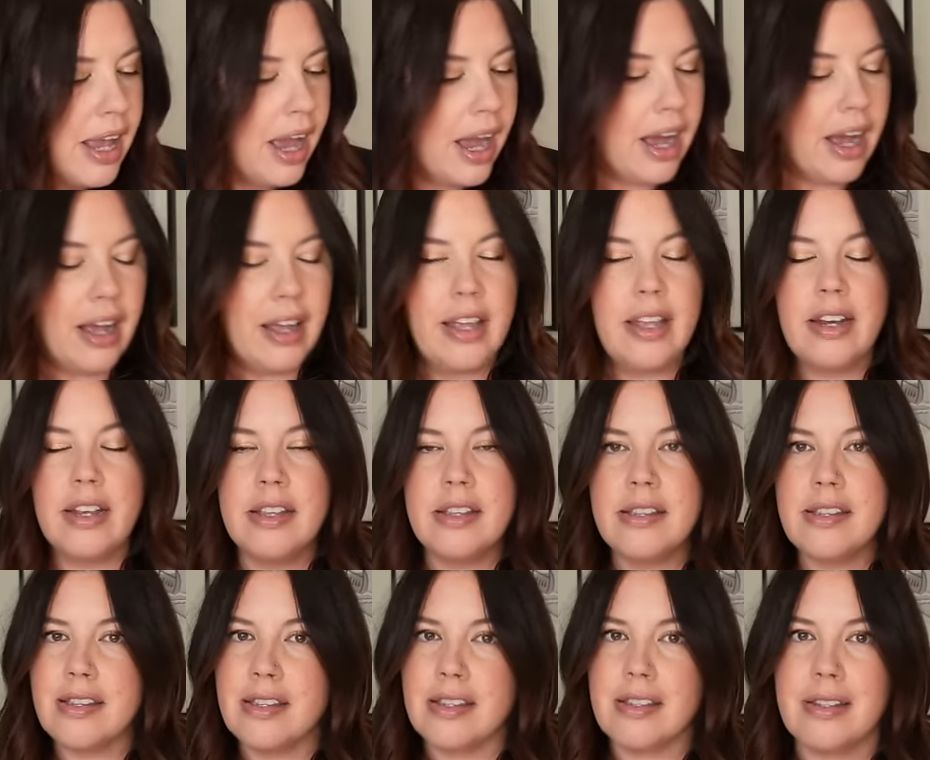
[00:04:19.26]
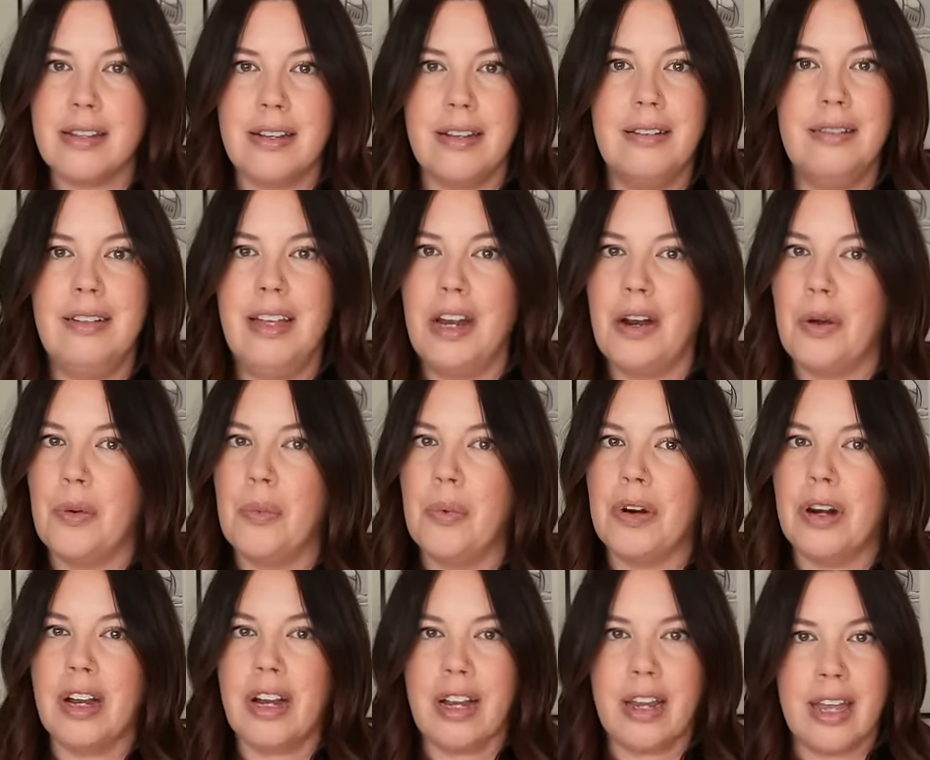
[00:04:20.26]
uh, it is, you know,
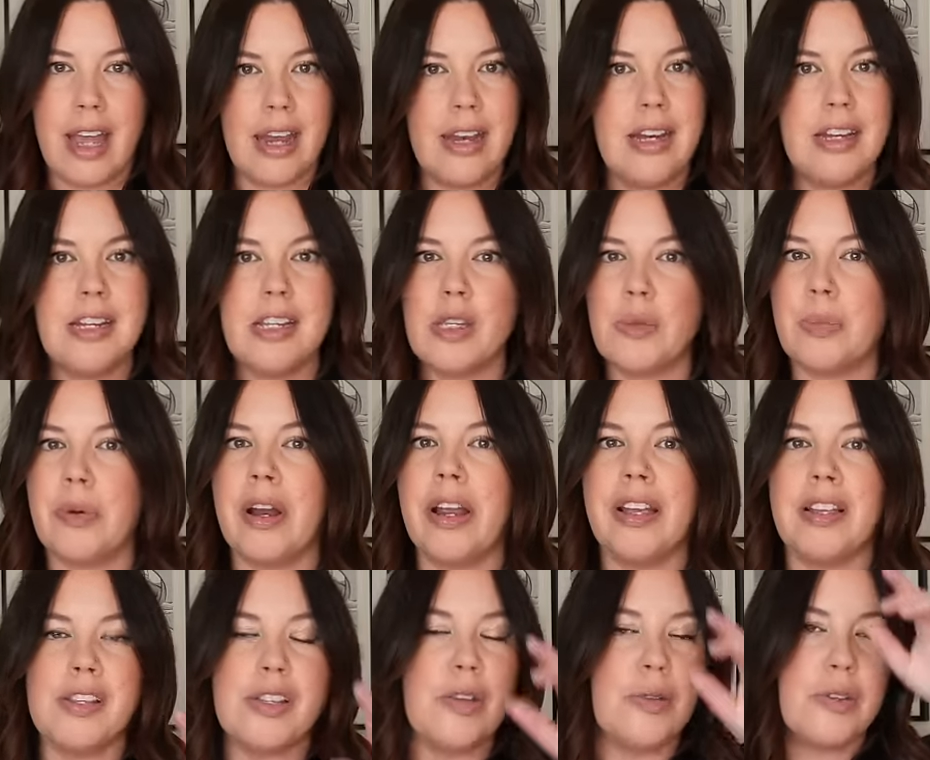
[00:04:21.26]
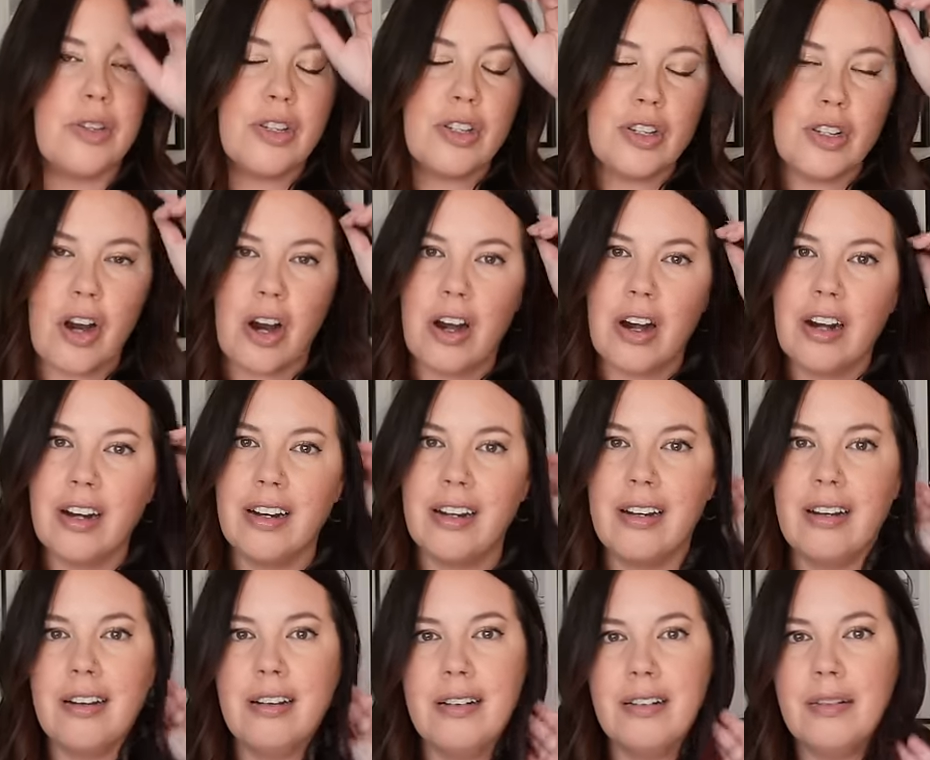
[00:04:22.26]
we're getting into spring, so start
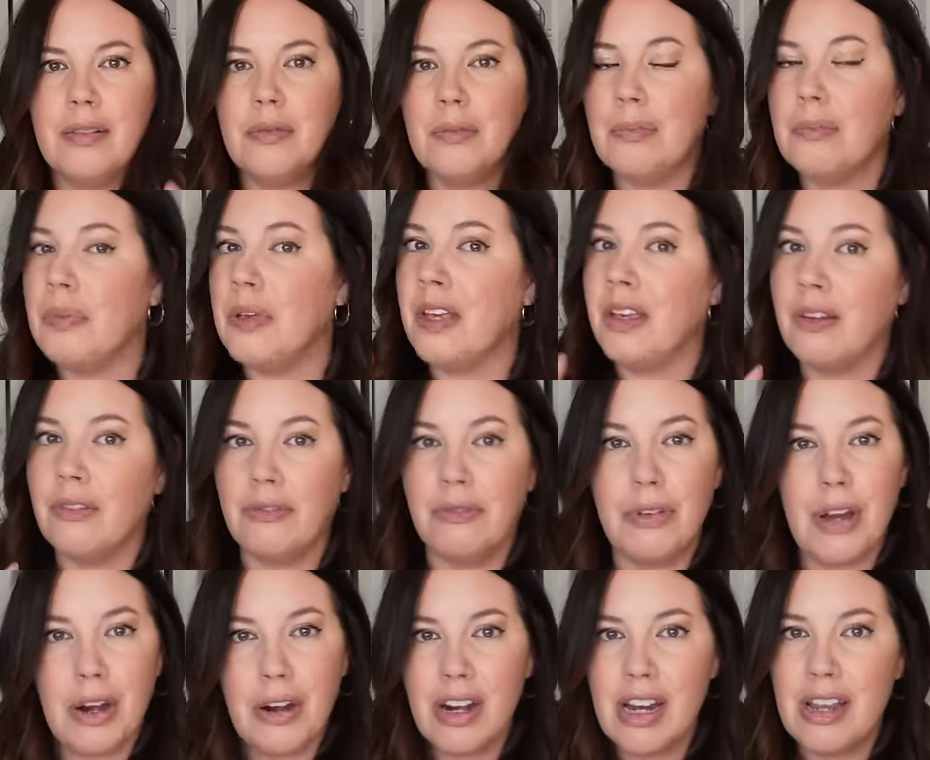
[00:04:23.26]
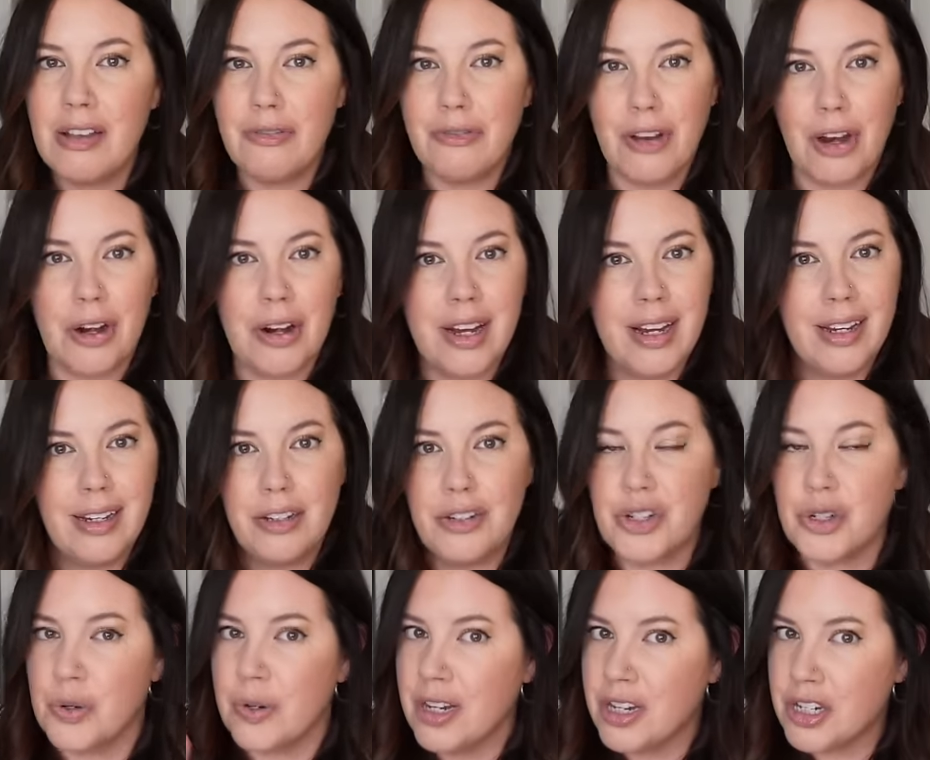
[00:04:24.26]
being very, very
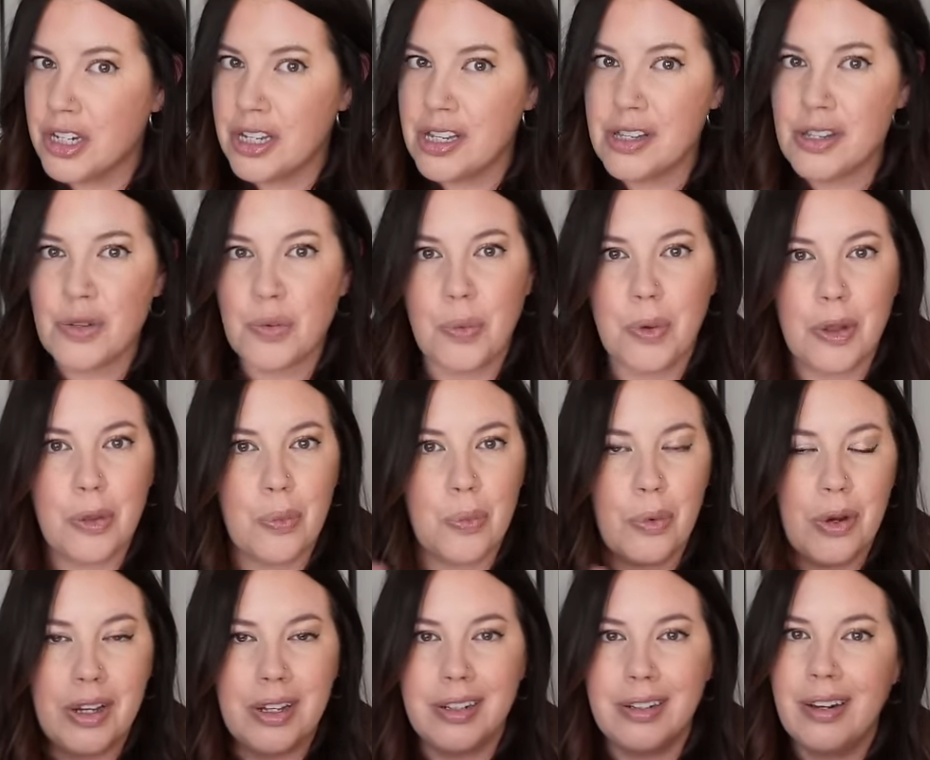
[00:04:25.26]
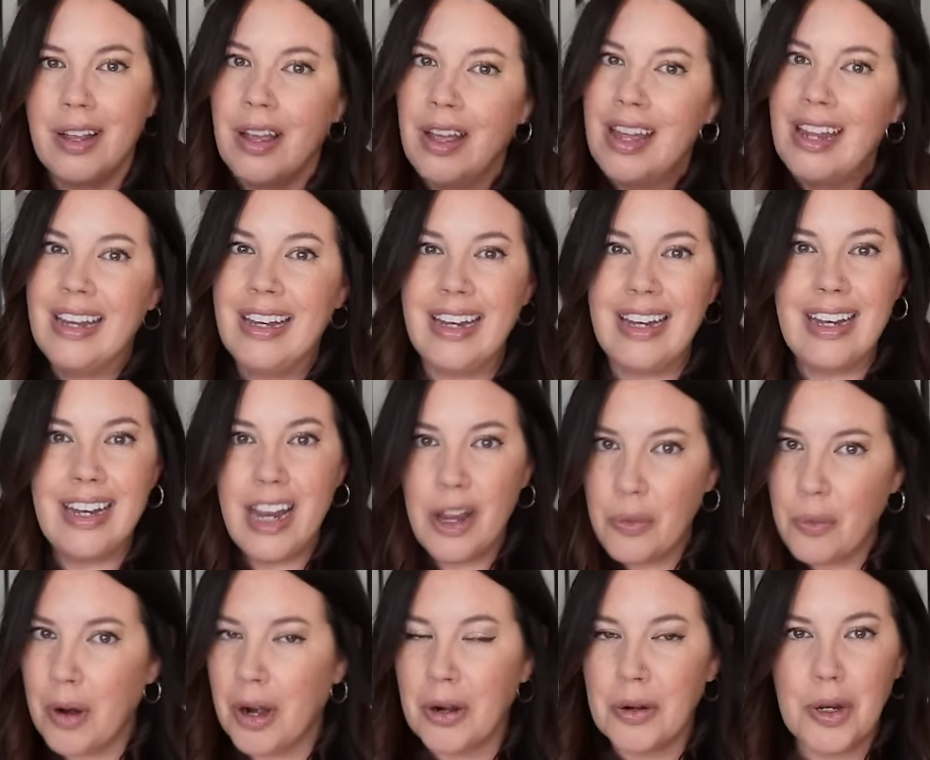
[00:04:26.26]
judicious with what
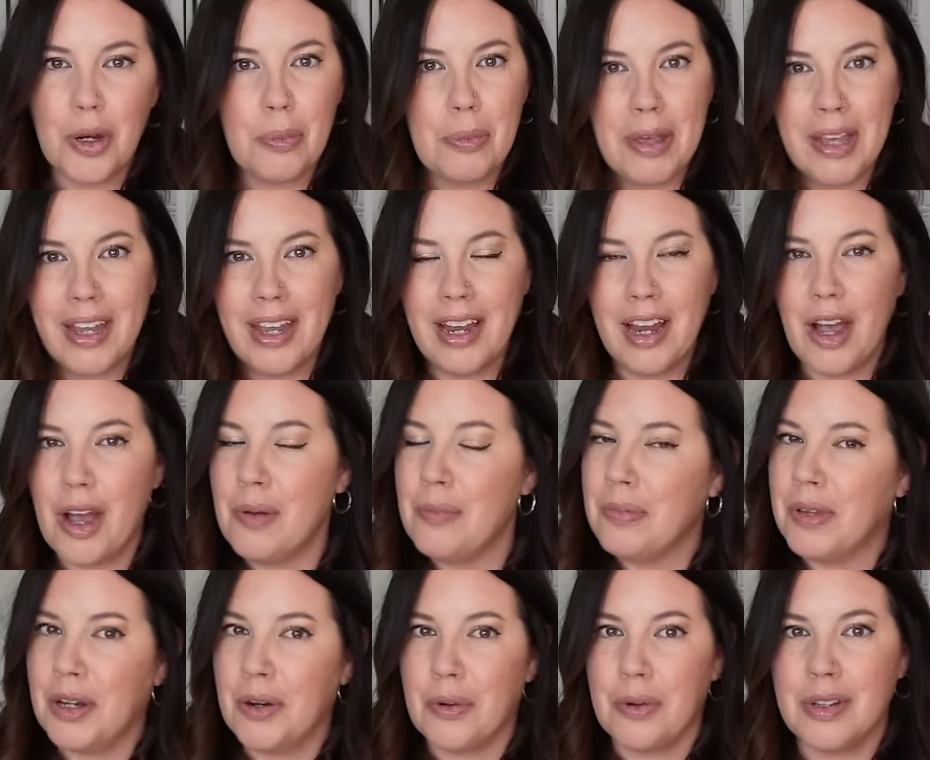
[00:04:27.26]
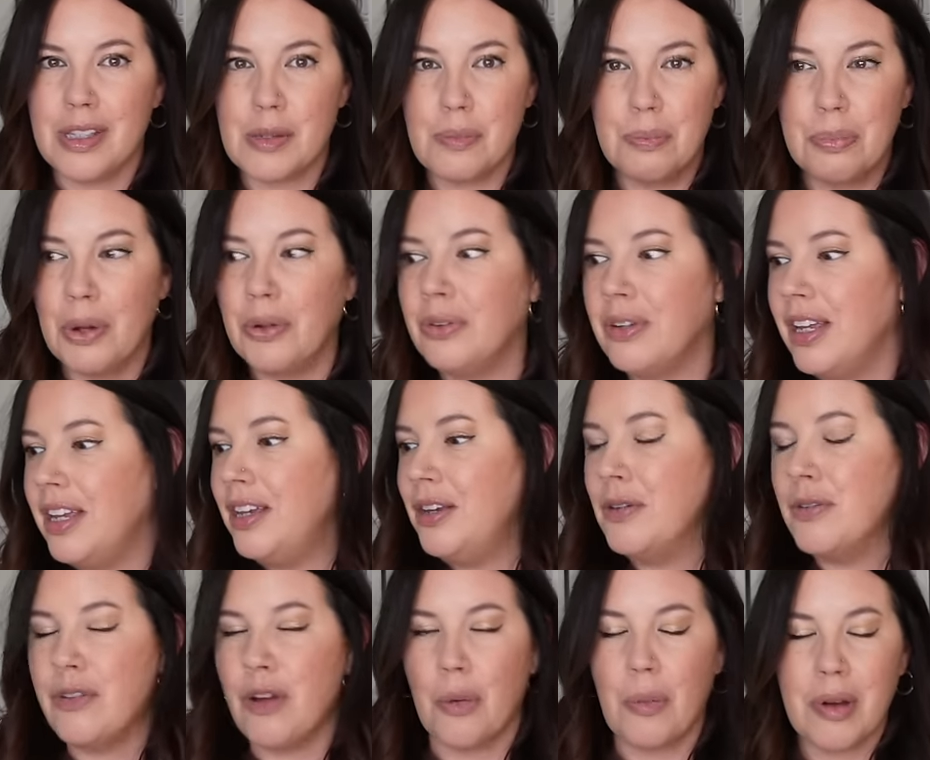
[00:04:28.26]
knitwear you're picking up. You know, it's bulky,
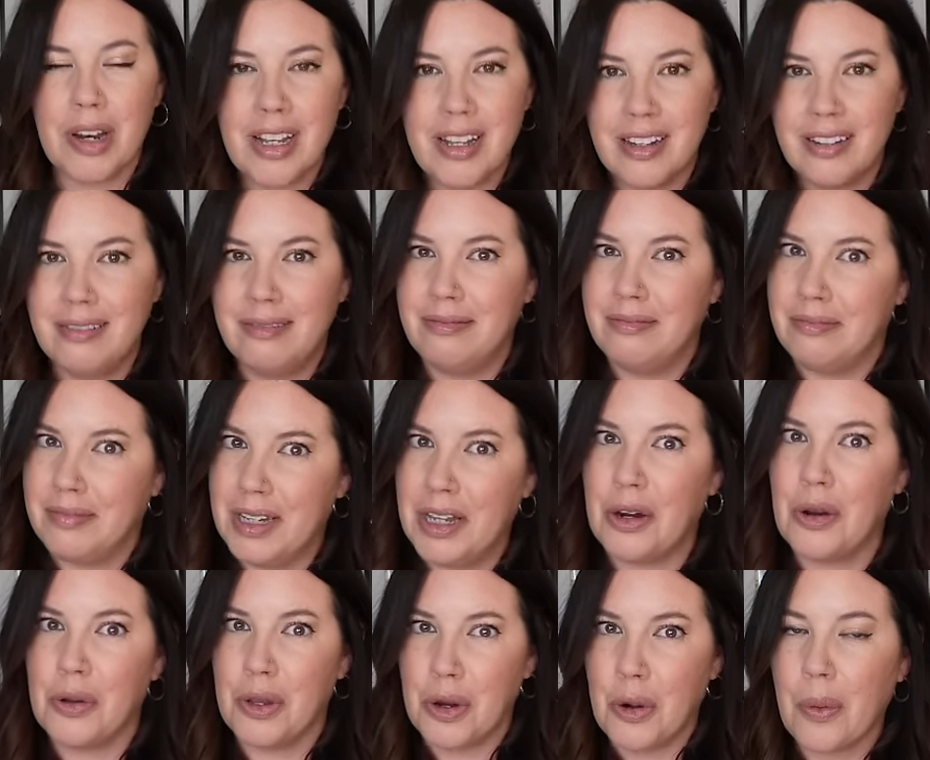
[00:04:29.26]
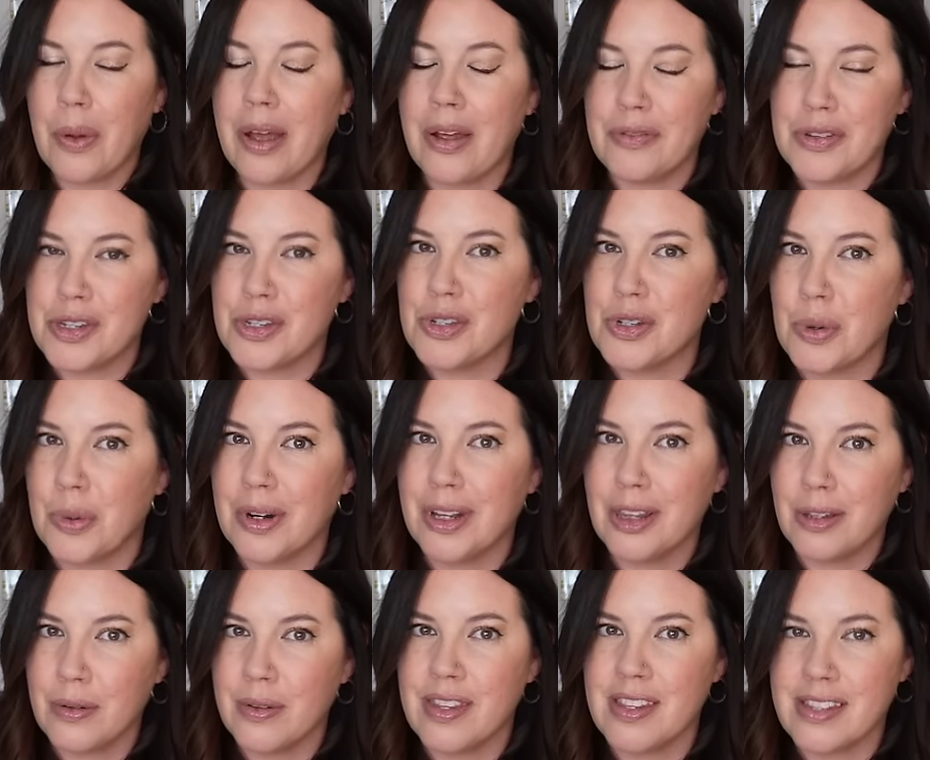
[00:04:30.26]
you don't want it, you know, you don't have to store
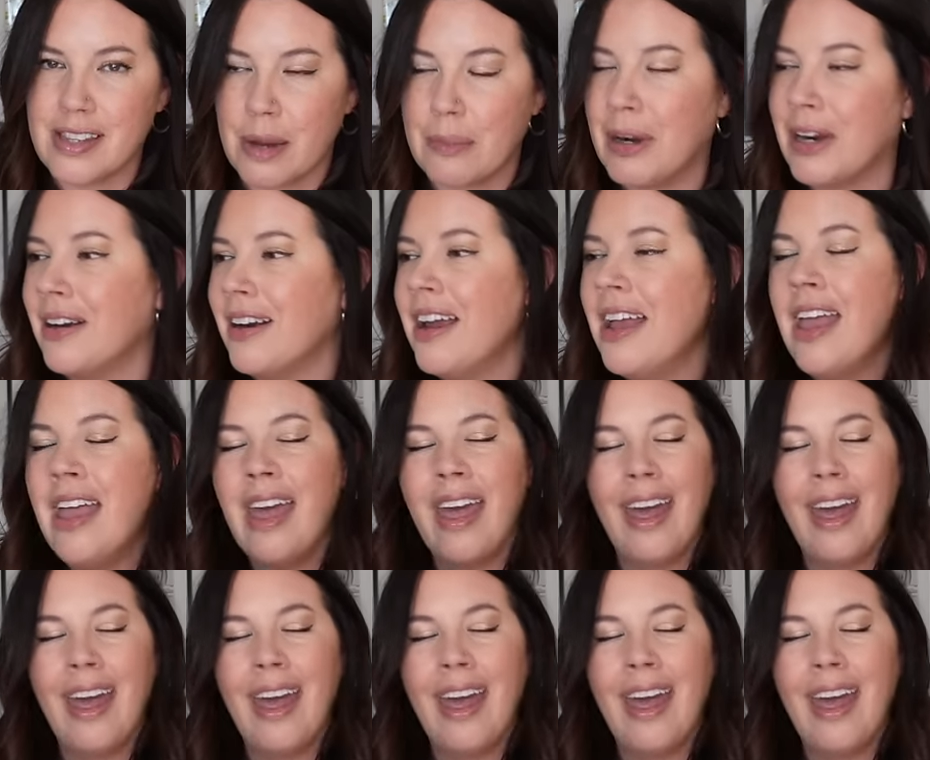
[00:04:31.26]
it through the summer,